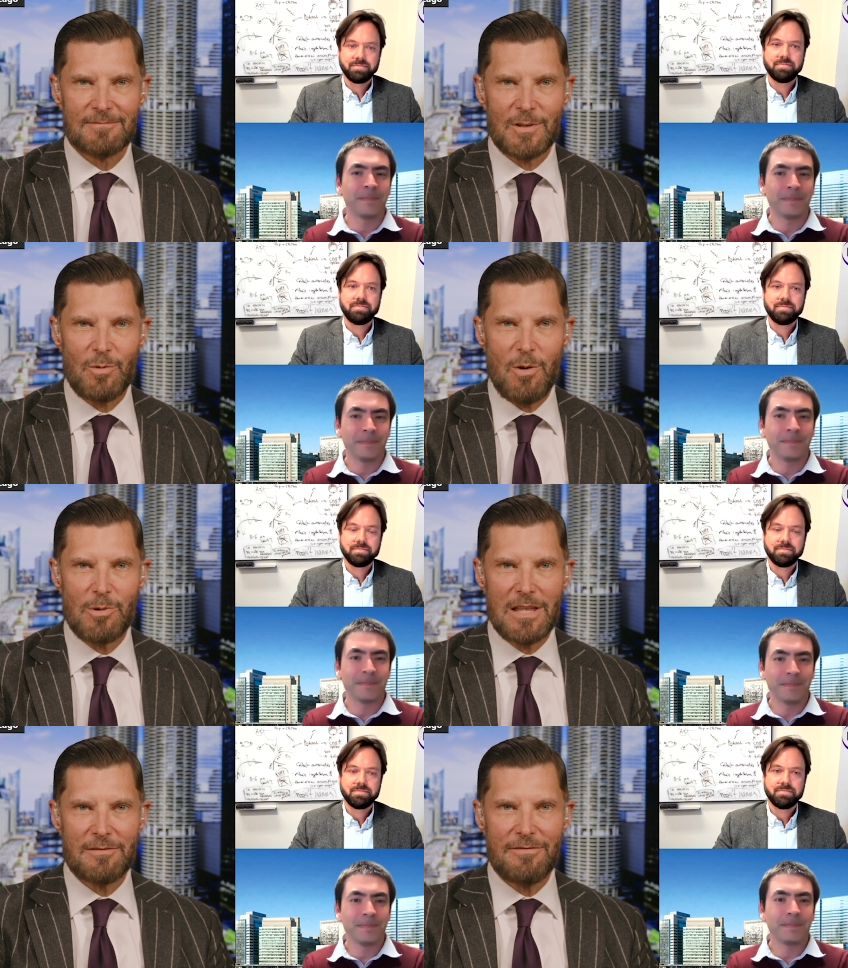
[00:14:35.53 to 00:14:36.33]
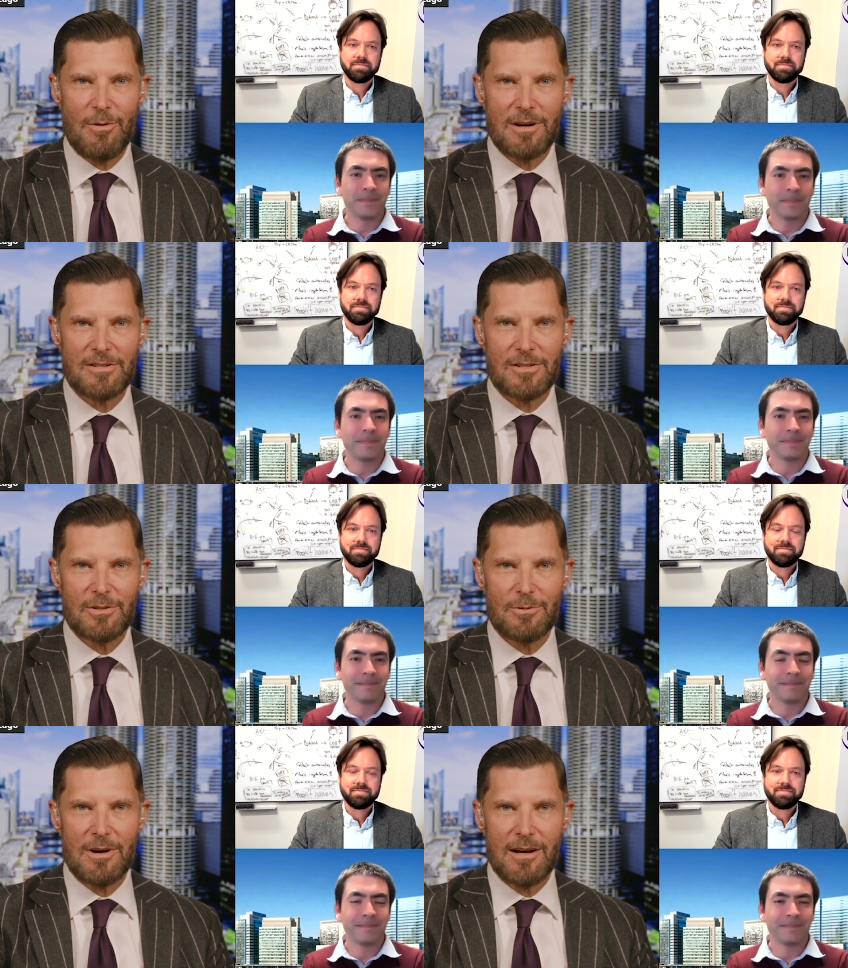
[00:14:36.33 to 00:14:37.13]
Speaker 1: Well, we'll look forward
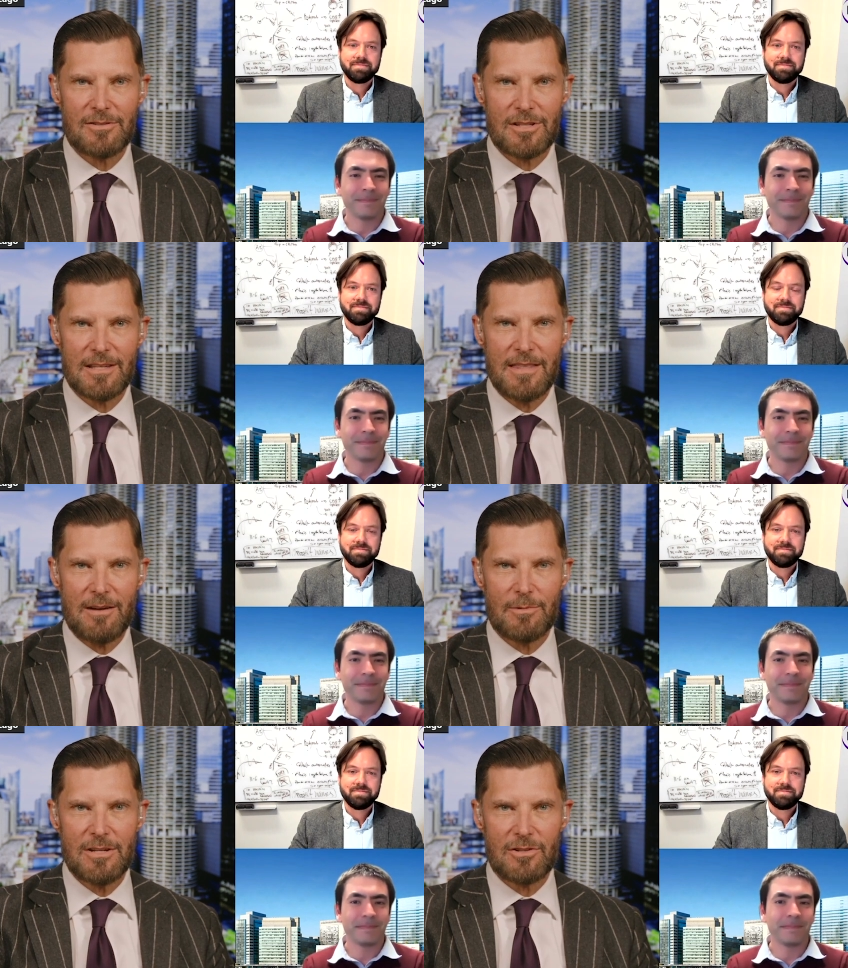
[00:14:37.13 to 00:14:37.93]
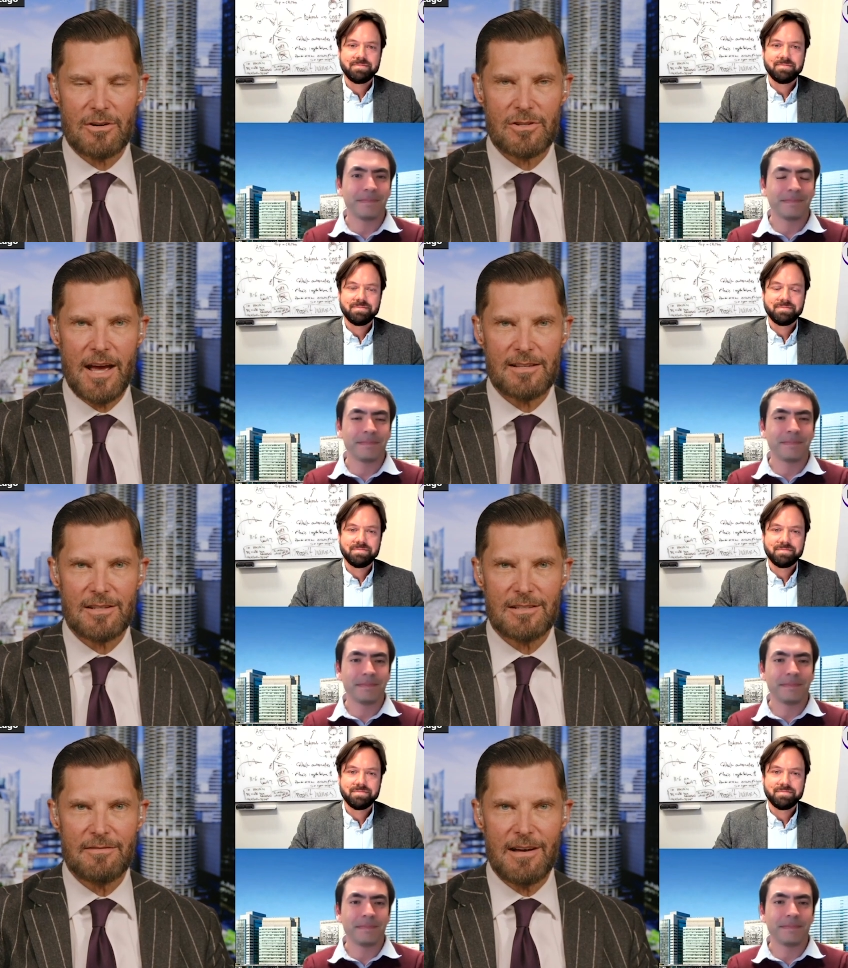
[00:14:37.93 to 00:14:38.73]
to uh, seeing that research as
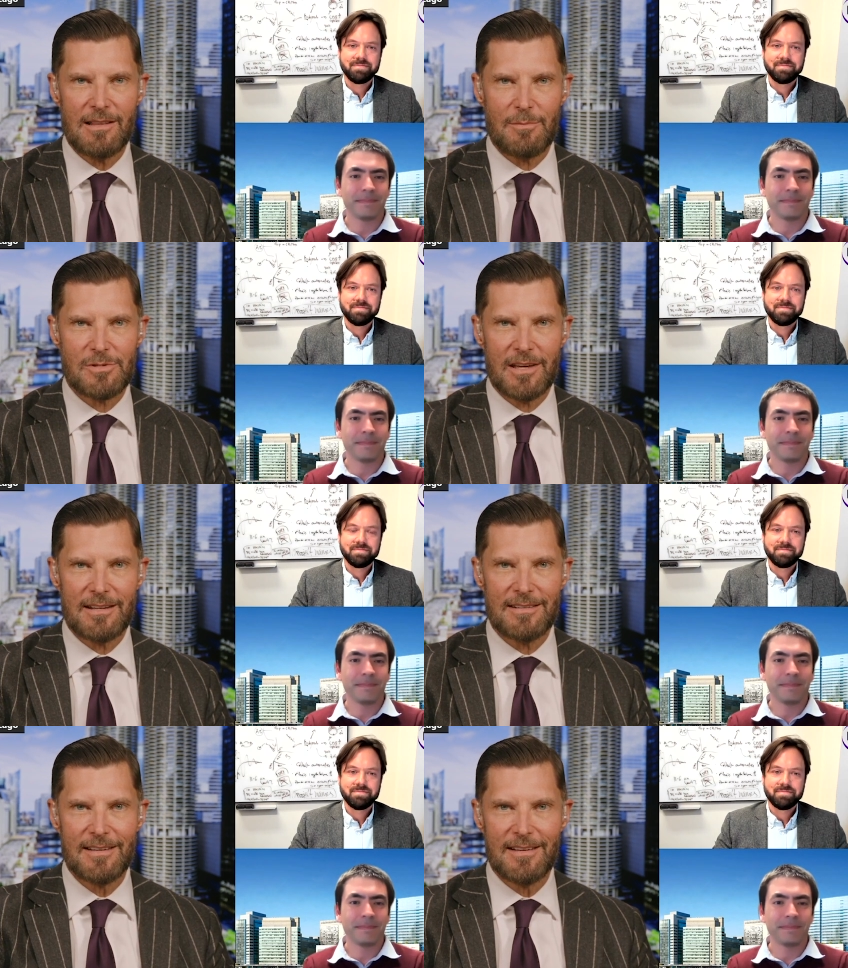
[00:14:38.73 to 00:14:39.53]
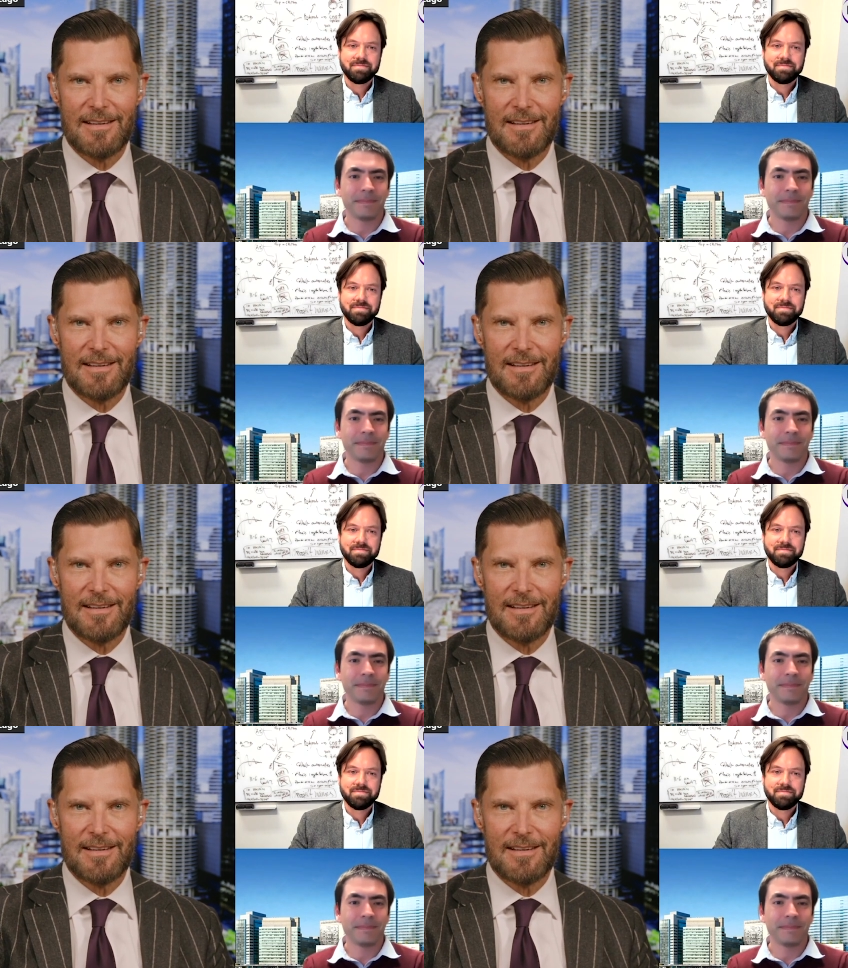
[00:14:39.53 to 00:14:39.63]
it develops and